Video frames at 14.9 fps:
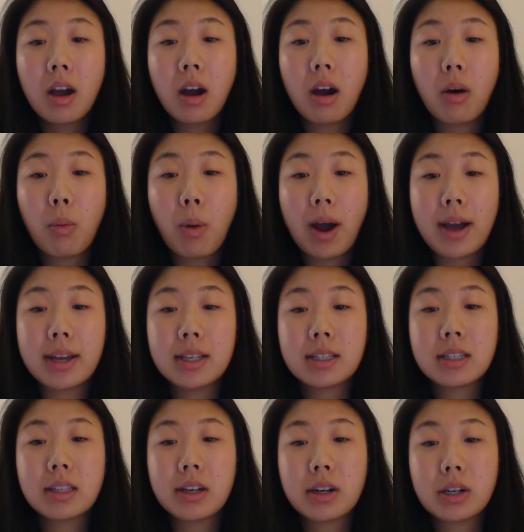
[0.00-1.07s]

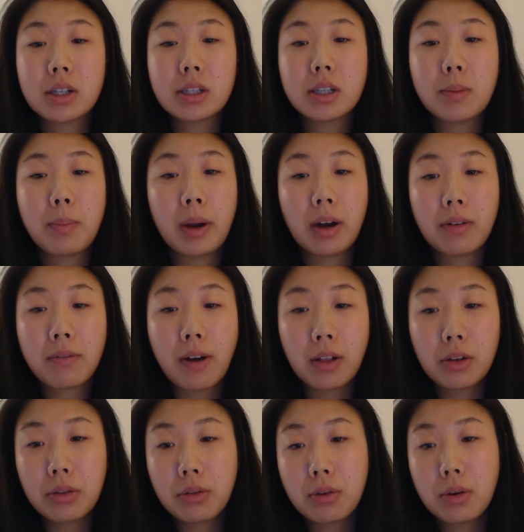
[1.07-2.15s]
wise, there's a better
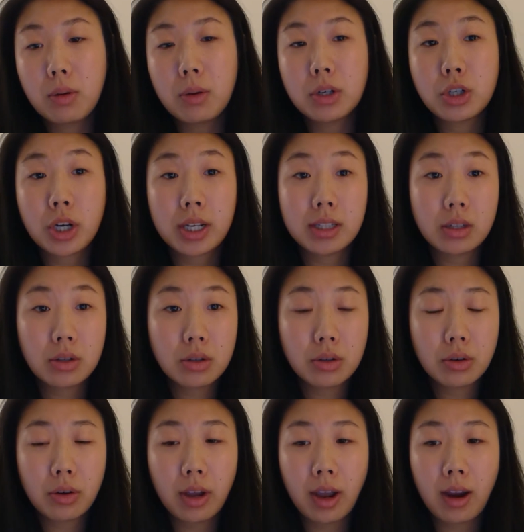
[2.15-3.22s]
follow-through with
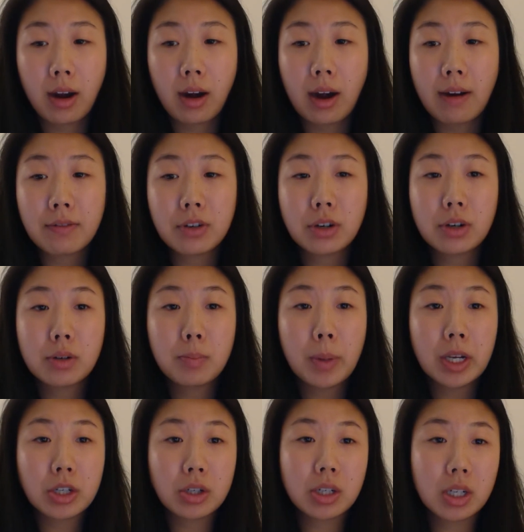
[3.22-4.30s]
transitional care after
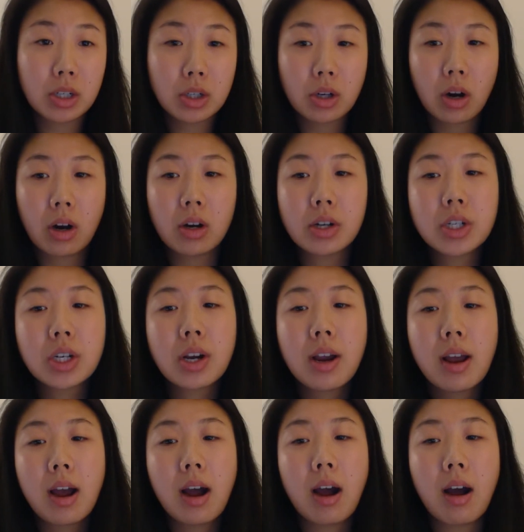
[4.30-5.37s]
patient discharge,
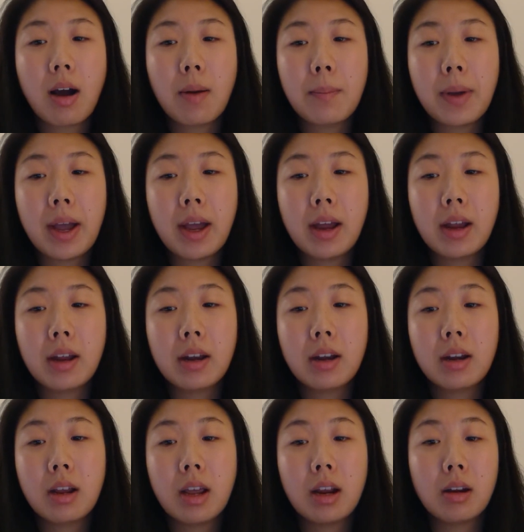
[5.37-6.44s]

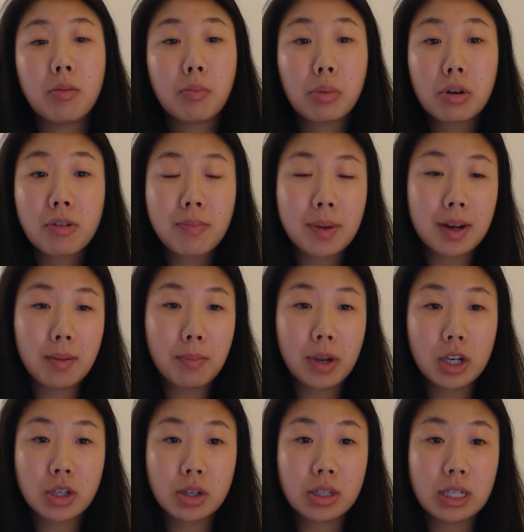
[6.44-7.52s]
and an improvement in
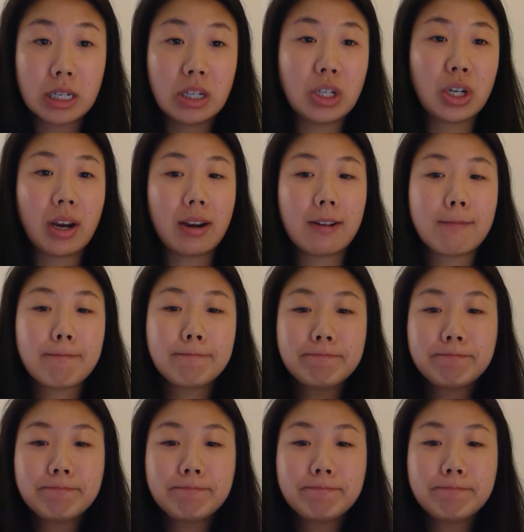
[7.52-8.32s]
patient teaching.